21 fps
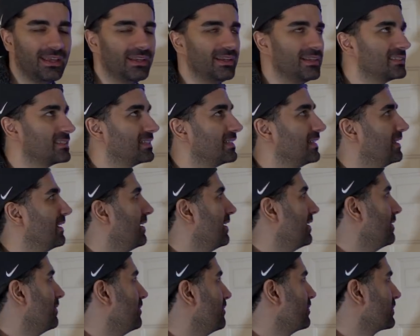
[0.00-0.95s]
And it's the,
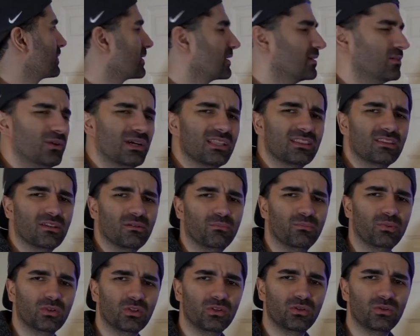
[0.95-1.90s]
um, who had the
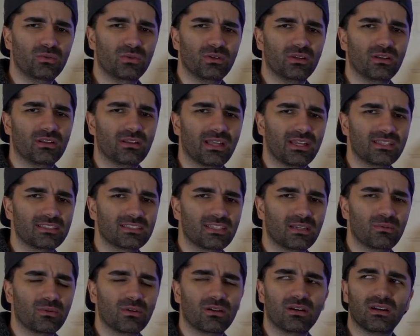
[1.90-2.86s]
blue
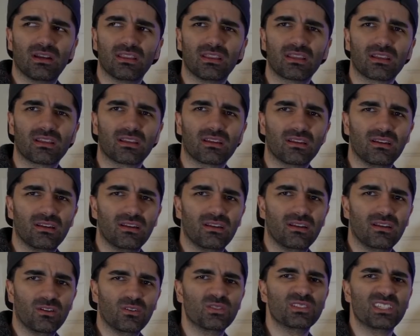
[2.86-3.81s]
lightsaber? I think
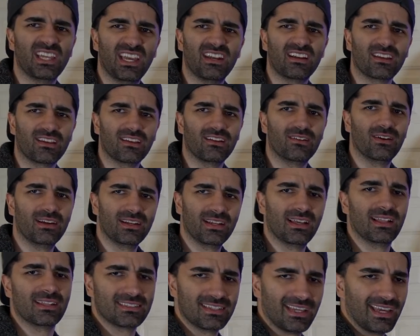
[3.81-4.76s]
it was Anakin, right?
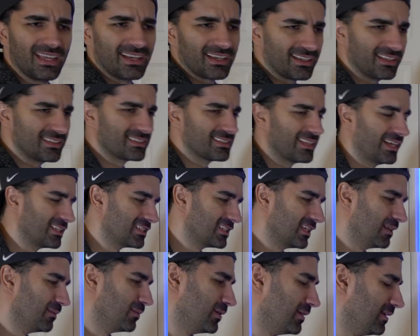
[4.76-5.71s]
Yeah, it's Anakin's
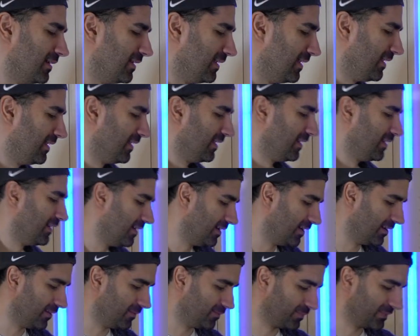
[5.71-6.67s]
lightsaber.
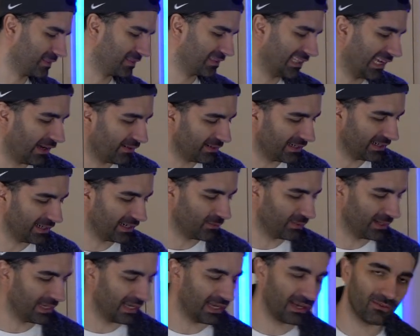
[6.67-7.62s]
Um, down
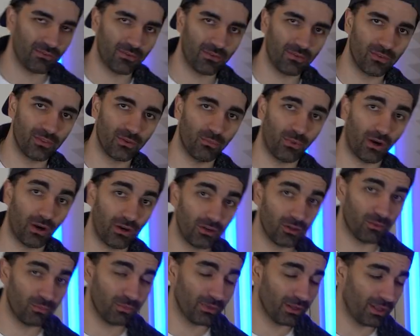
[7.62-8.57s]
here we have the
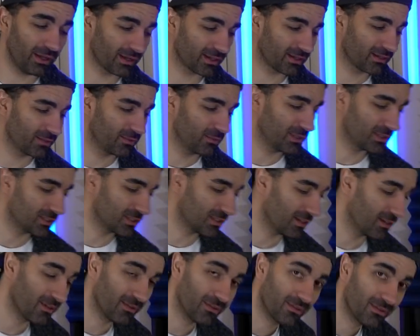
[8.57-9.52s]
Mario block, which,
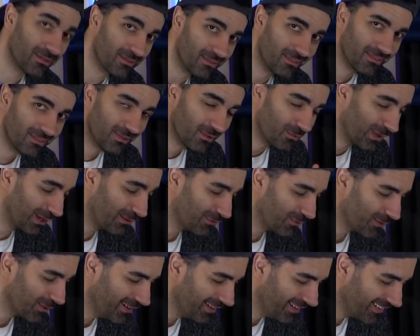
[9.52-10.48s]
uh, wait
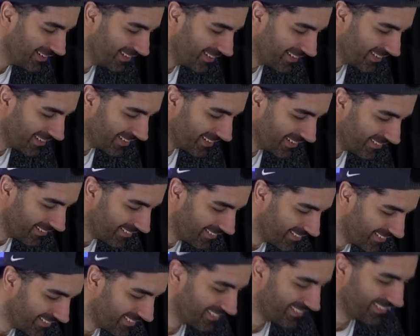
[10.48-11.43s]
for it.
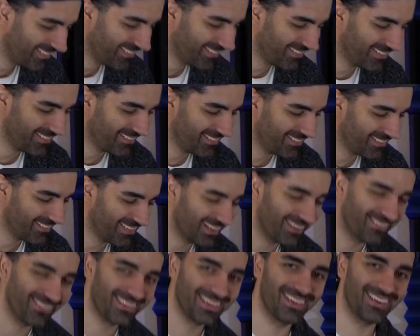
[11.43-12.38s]

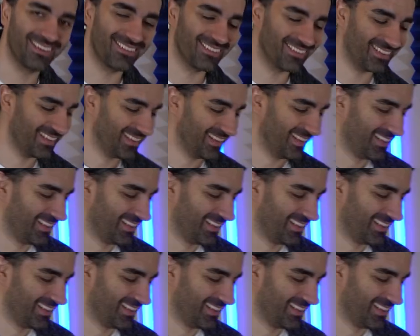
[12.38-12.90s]
There we go.